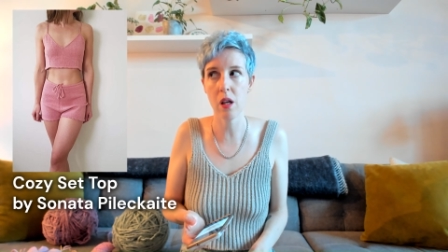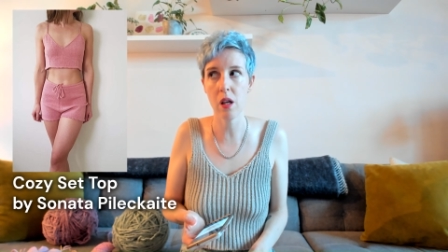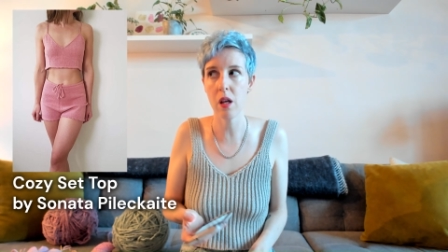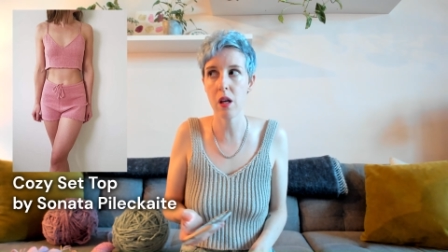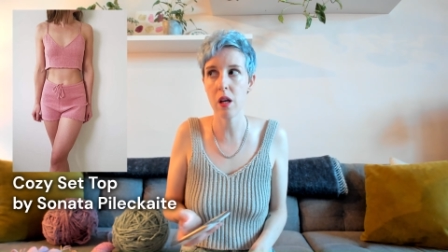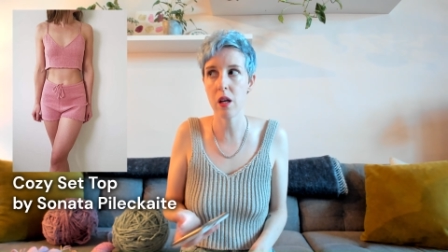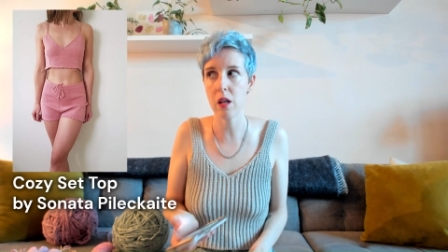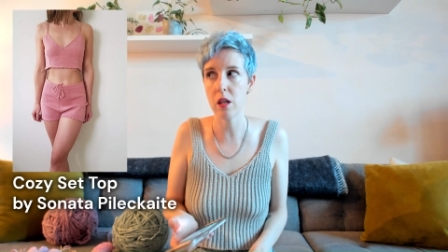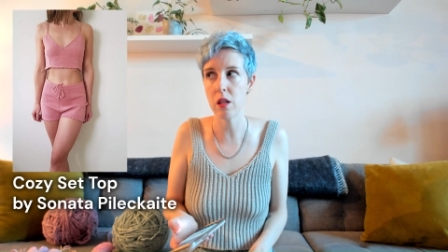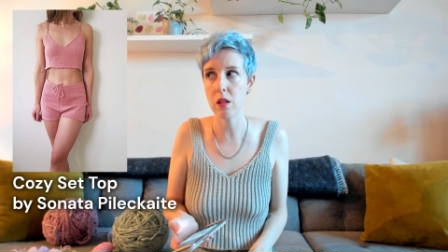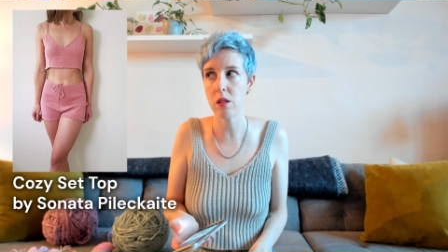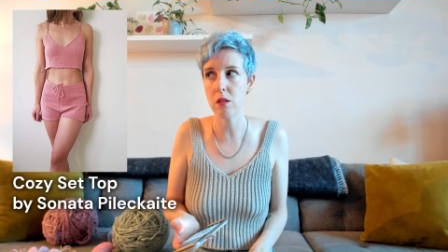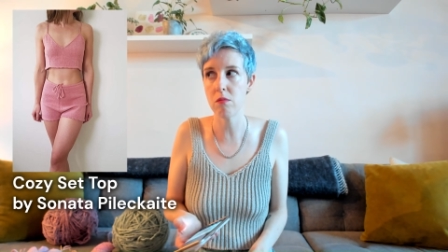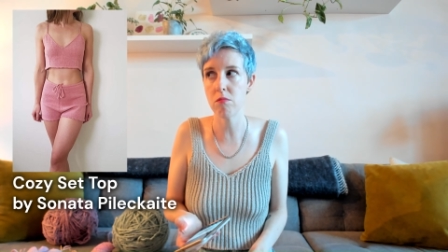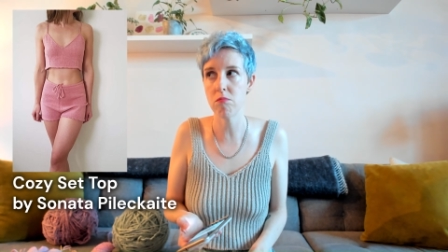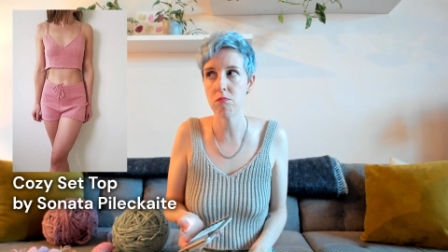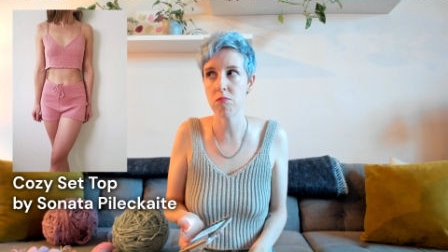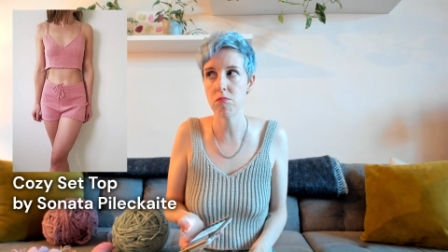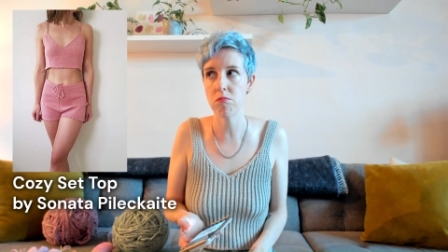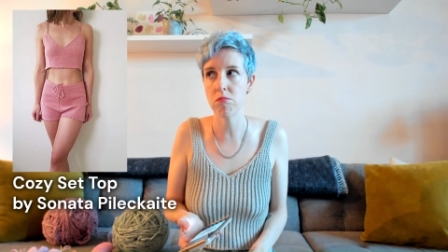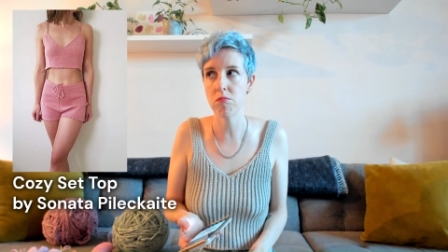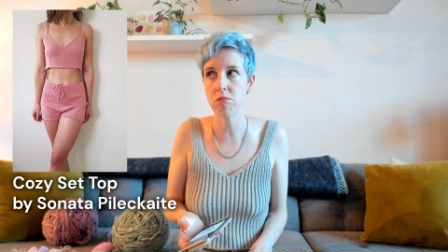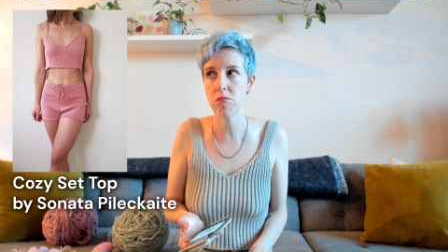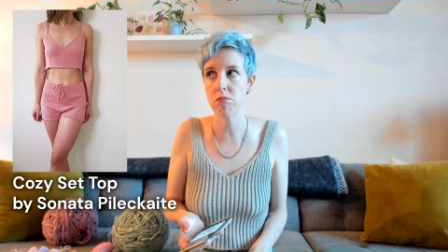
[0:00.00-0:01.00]
it
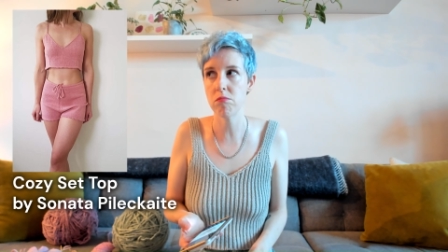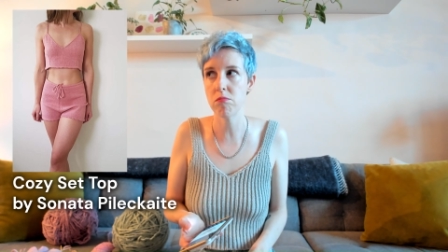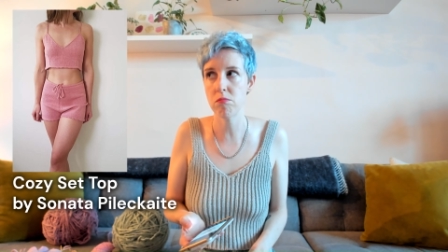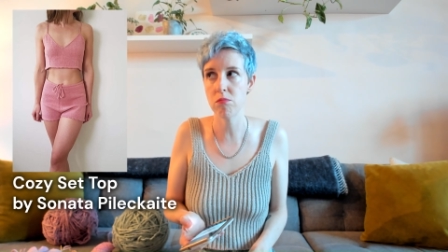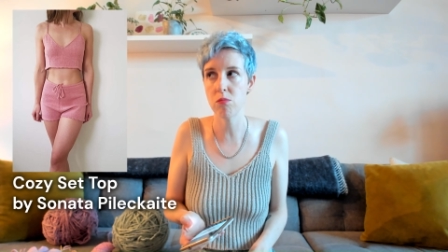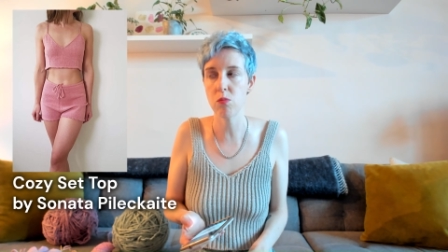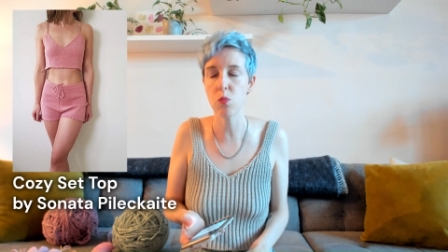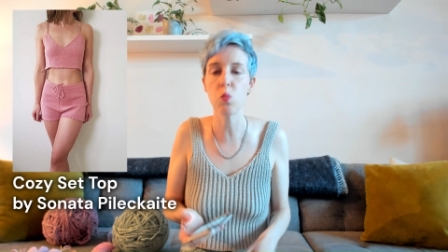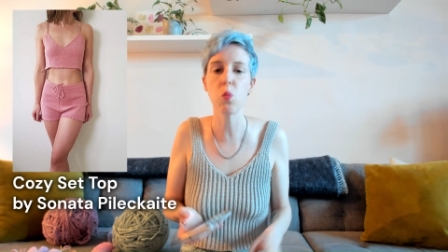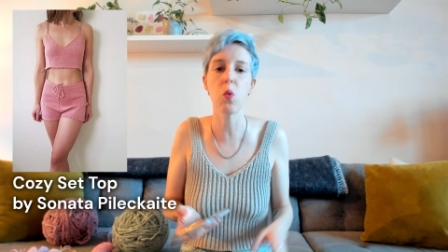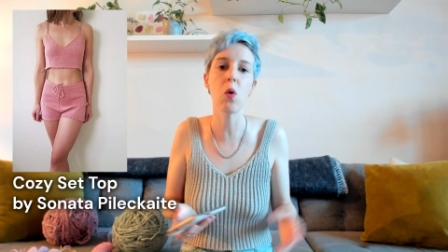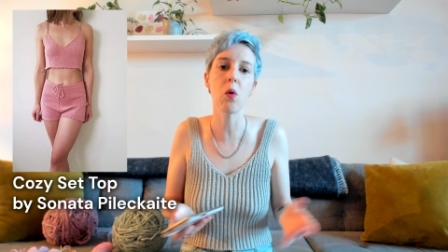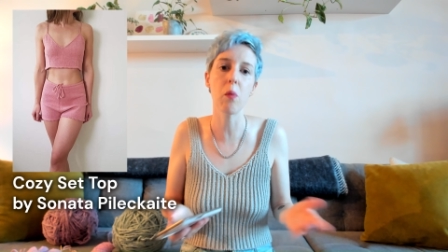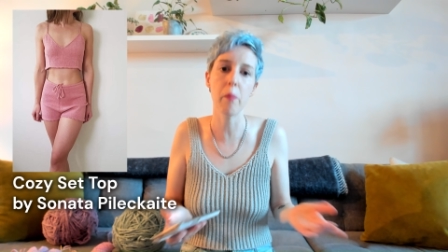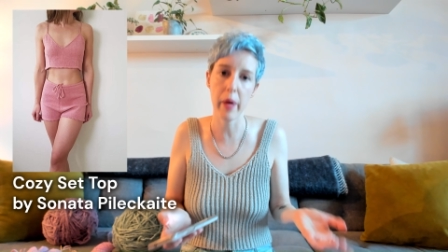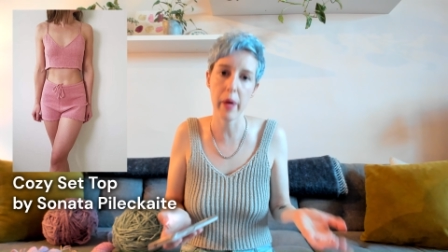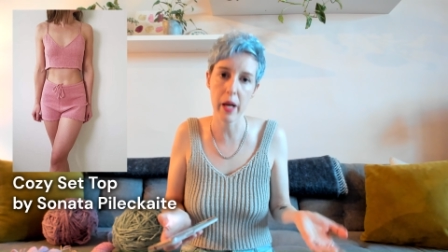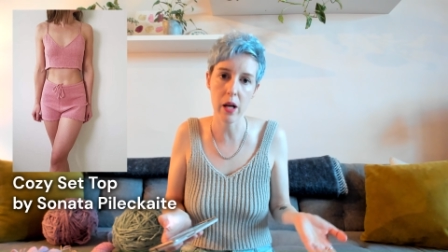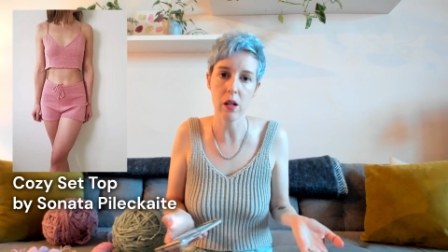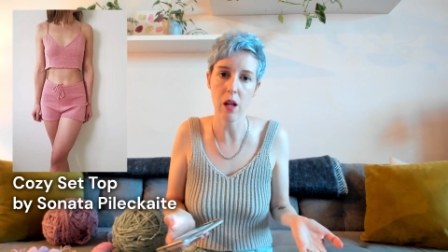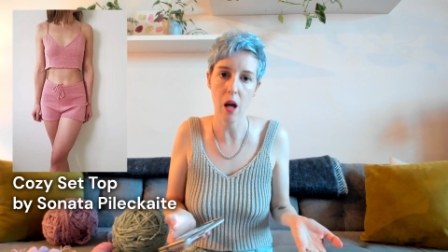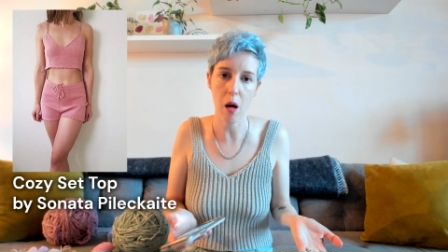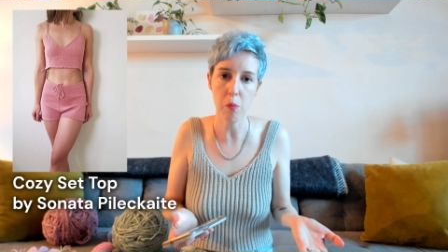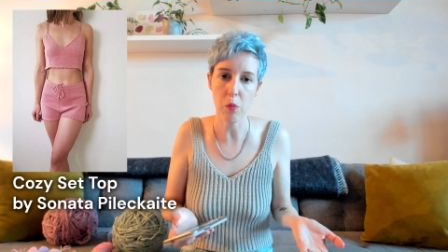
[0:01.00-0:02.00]
will make
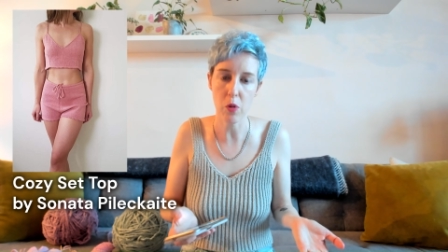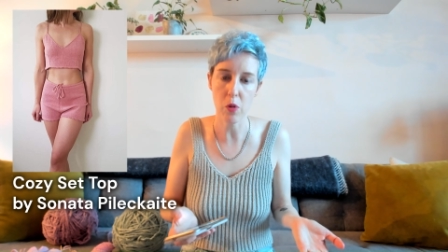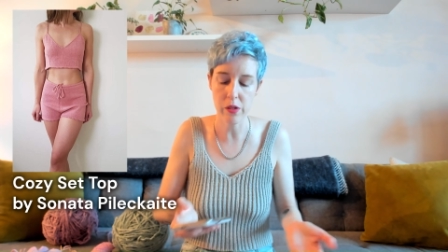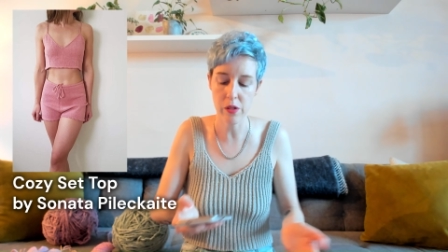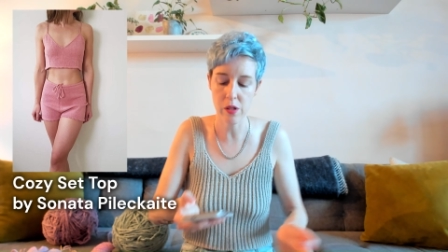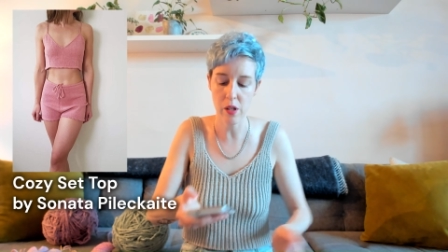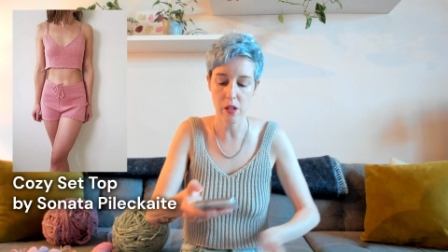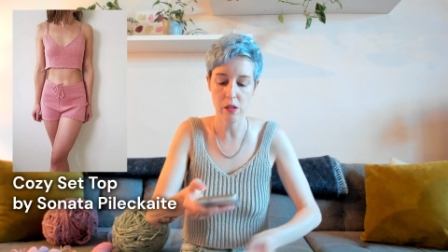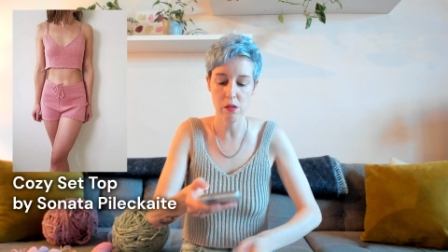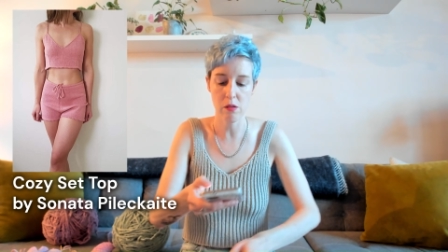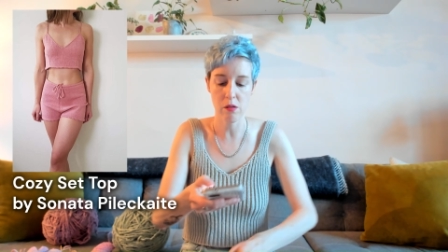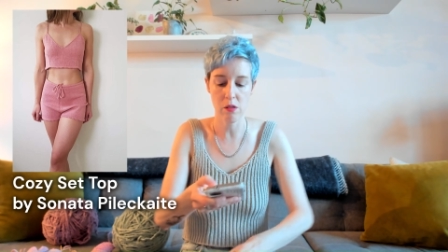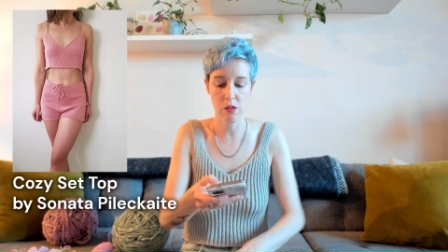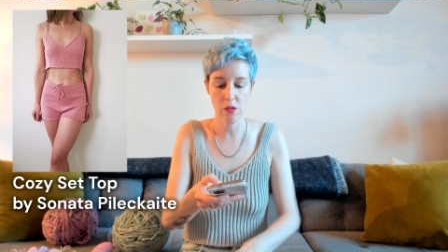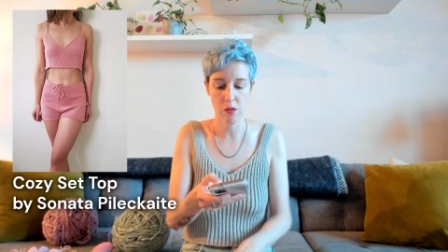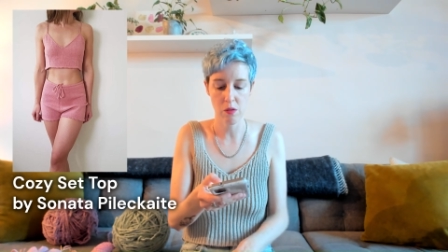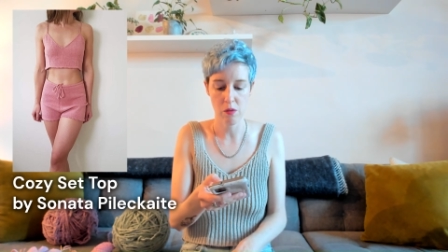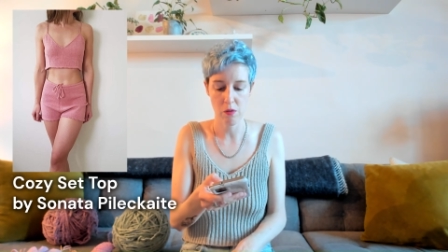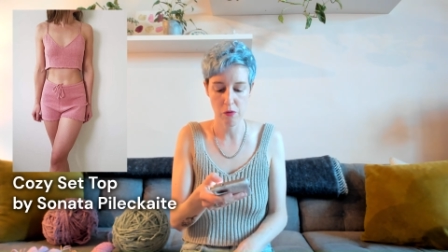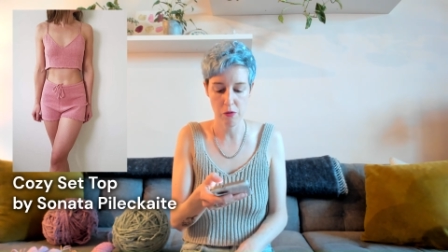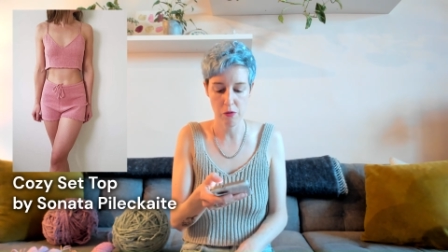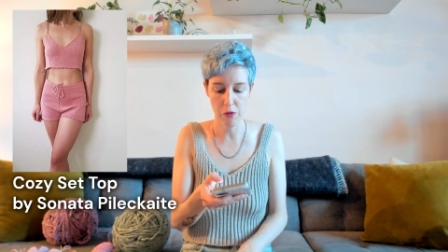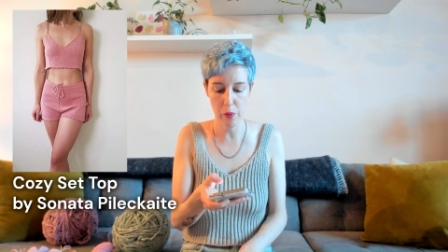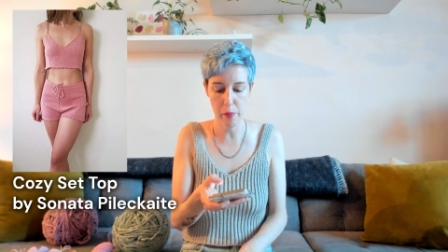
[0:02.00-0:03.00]
a lot more sense
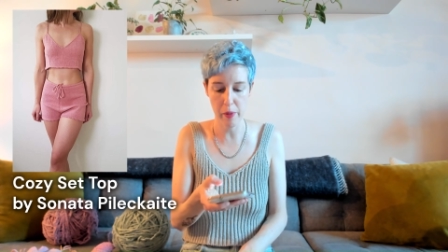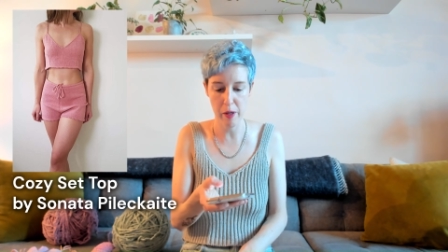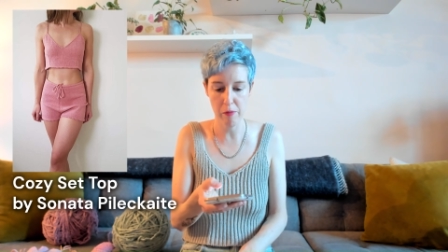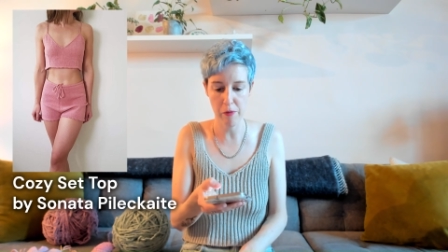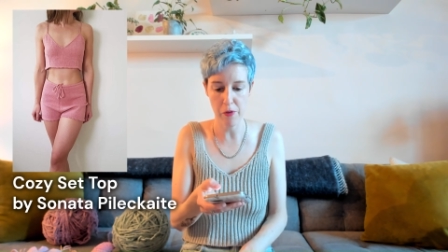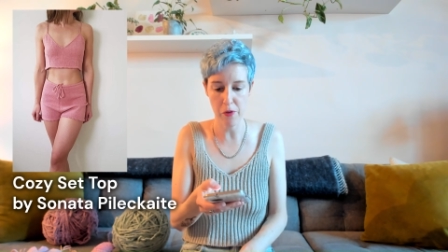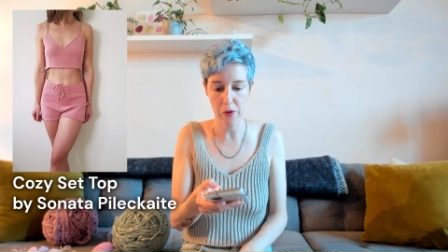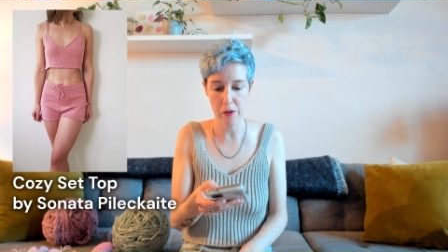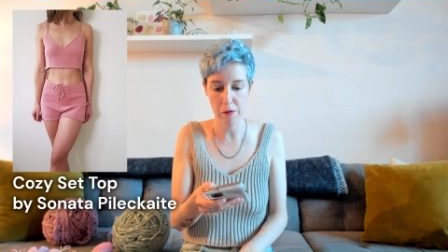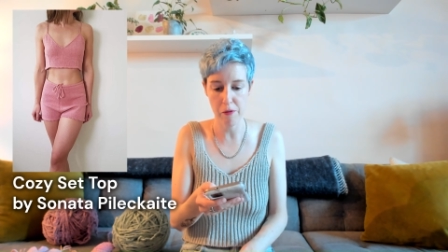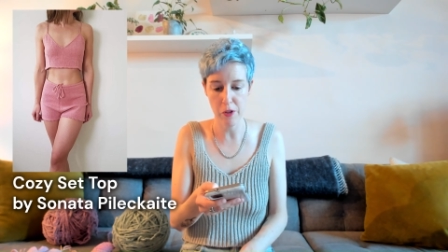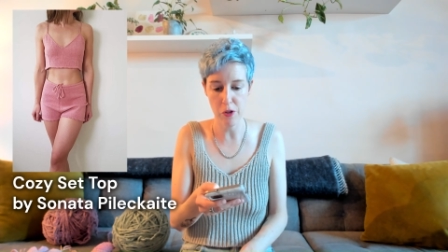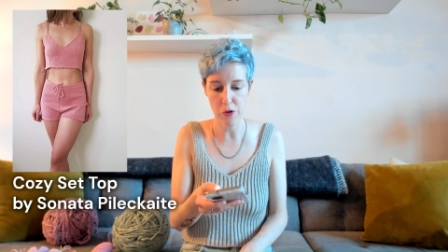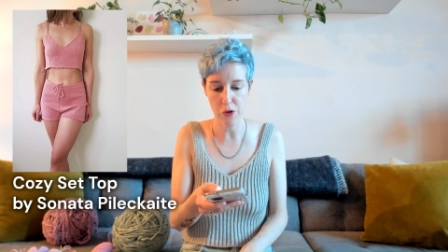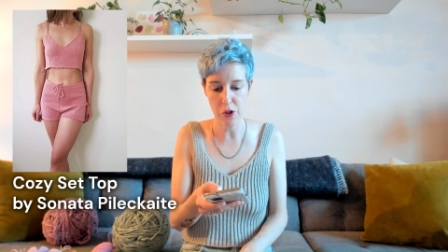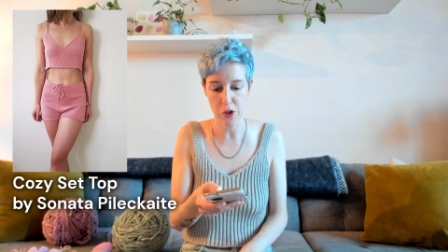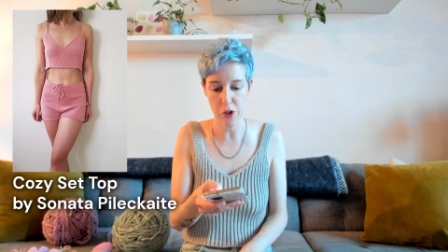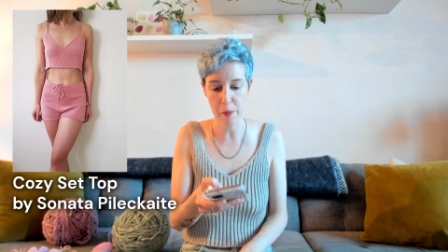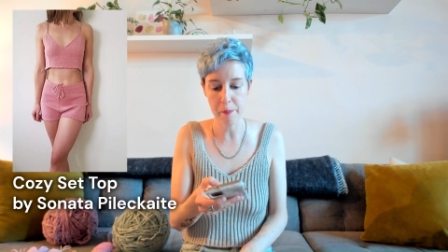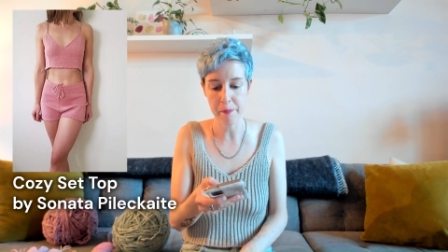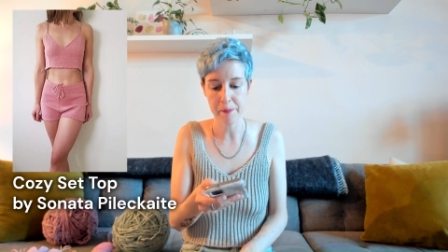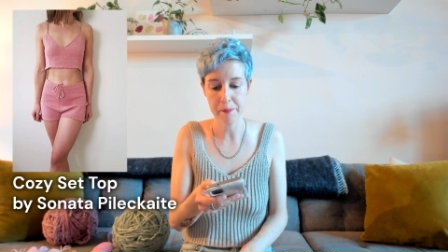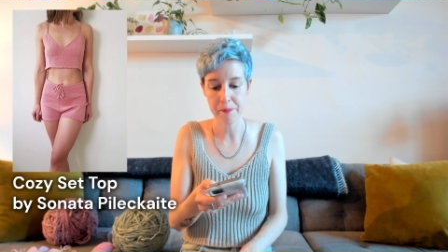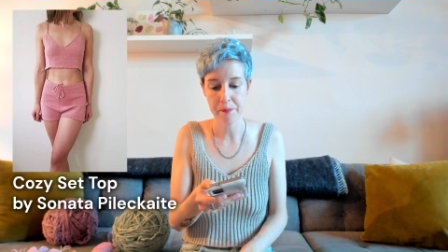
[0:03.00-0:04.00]
for me for the
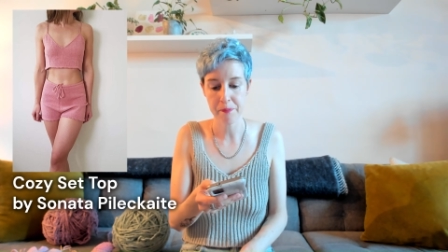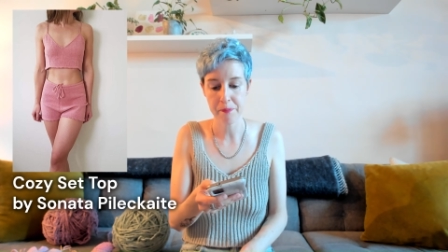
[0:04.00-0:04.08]
future.